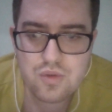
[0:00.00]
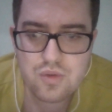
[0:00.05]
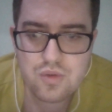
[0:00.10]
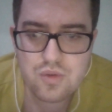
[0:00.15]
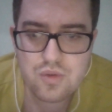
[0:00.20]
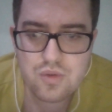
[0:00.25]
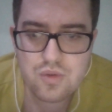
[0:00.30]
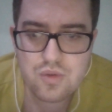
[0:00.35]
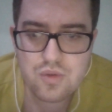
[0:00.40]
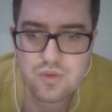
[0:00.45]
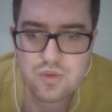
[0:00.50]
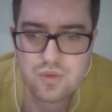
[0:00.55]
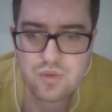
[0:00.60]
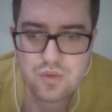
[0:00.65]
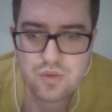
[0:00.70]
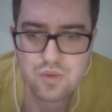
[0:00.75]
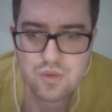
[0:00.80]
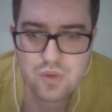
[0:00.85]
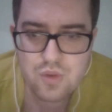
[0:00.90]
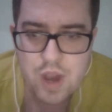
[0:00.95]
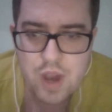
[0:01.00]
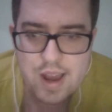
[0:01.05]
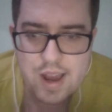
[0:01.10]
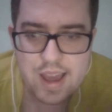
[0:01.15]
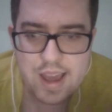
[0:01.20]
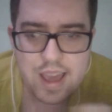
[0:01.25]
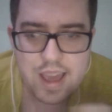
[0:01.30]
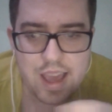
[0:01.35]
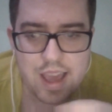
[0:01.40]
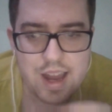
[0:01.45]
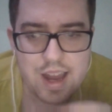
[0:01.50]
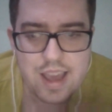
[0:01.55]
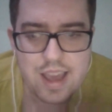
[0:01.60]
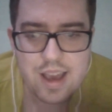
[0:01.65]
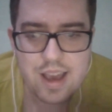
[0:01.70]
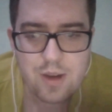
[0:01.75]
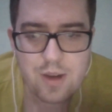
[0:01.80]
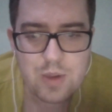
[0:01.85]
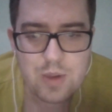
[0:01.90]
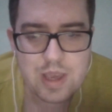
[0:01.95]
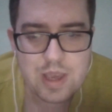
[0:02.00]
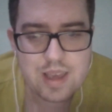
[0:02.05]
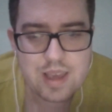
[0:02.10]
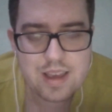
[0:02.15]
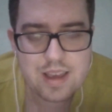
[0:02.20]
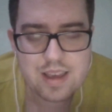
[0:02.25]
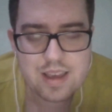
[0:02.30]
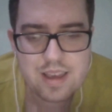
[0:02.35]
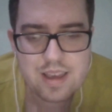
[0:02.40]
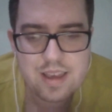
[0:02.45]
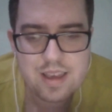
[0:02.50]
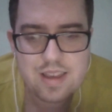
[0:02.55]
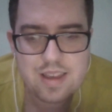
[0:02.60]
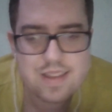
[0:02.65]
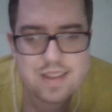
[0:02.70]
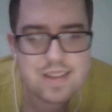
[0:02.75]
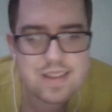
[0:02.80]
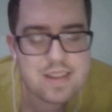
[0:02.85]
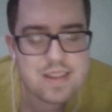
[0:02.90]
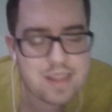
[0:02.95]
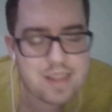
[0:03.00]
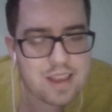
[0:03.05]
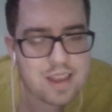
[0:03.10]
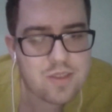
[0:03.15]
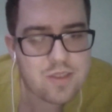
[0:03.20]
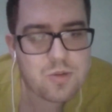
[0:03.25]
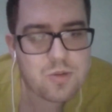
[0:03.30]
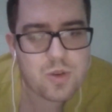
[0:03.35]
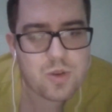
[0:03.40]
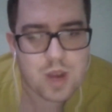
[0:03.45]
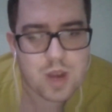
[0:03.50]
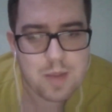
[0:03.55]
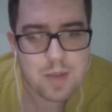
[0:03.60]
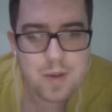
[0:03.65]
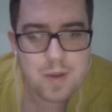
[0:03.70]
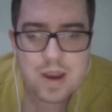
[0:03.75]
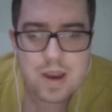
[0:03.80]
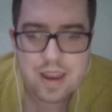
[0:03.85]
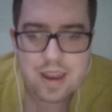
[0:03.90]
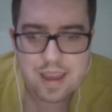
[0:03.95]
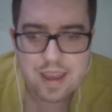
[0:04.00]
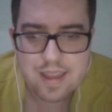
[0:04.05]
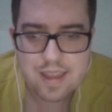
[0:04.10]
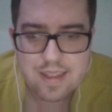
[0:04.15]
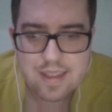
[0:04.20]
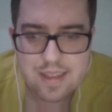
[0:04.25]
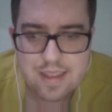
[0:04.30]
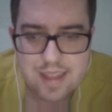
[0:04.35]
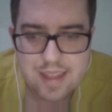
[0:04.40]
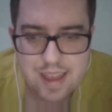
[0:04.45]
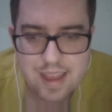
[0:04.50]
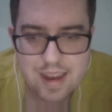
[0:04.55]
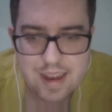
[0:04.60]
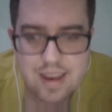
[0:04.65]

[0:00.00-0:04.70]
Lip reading: Ooh, I like how he tends to grab her hand there,